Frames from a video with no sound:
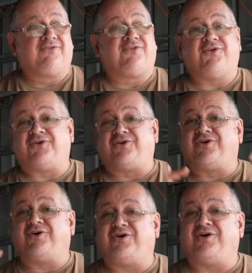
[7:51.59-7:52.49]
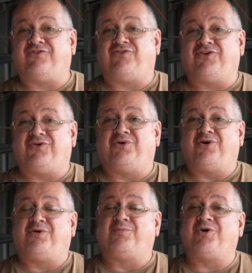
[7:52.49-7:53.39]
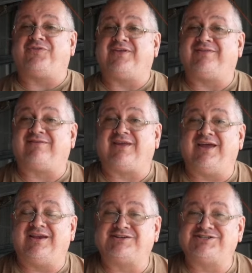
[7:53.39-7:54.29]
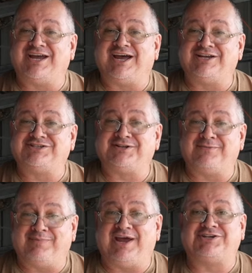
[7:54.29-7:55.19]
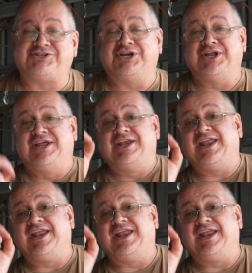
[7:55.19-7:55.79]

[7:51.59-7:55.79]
to guide you on what the state of charge of the battery.